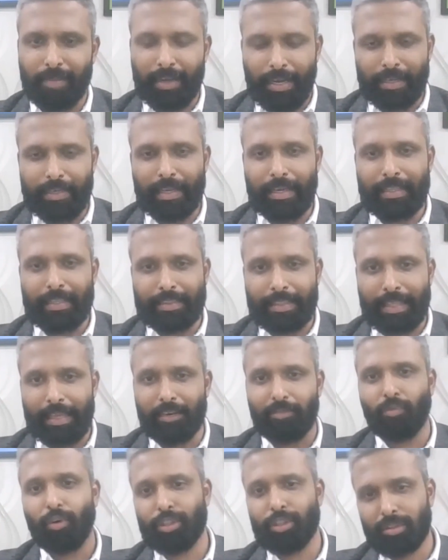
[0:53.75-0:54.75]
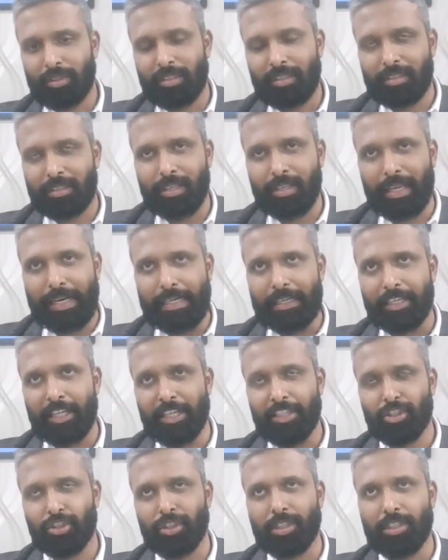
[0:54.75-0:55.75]
and and then wasn't an
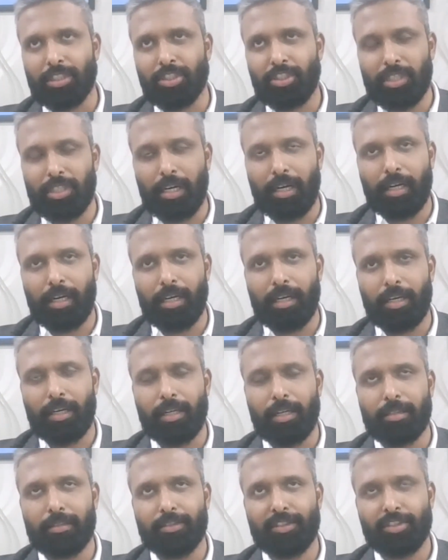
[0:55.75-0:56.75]
intentional uh,